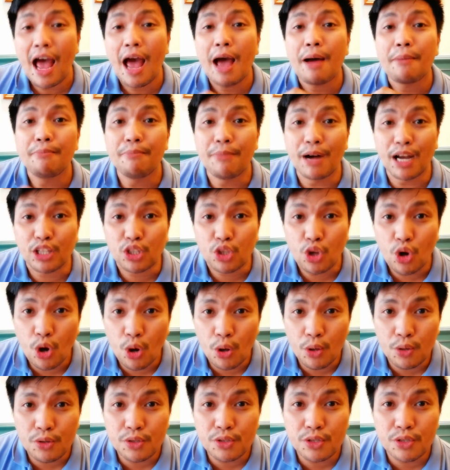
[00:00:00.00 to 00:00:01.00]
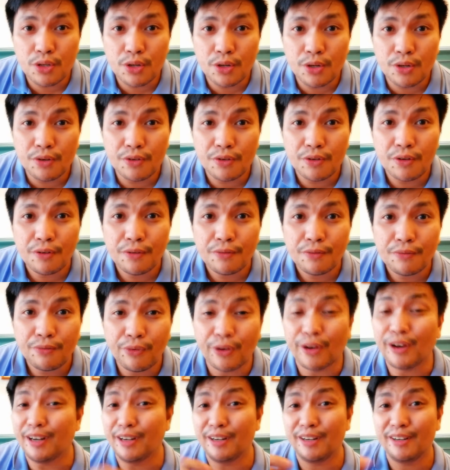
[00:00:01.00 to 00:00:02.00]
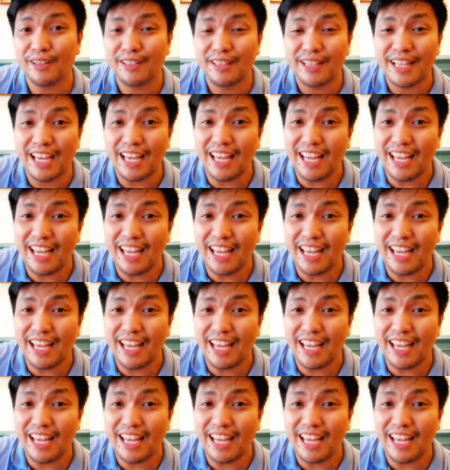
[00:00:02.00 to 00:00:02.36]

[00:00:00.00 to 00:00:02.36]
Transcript: but also for the